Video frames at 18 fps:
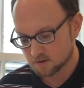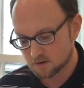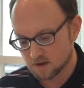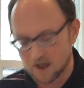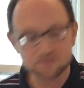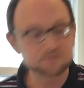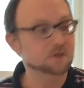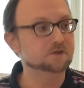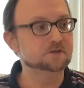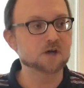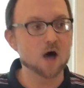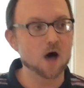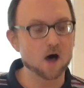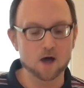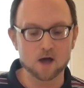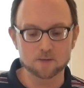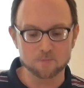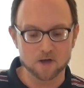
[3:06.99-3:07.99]
At the
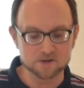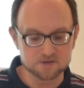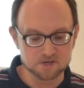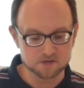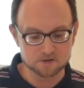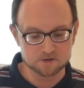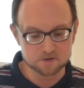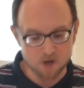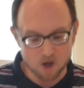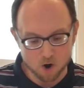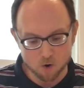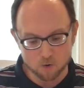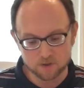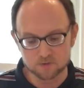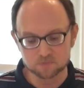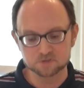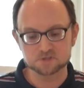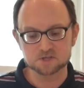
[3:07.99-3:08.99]
time, I didn't know
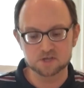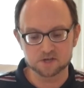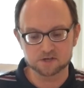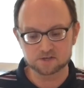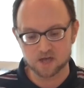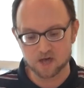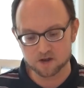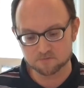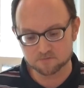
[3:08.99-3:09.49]
he was kicked out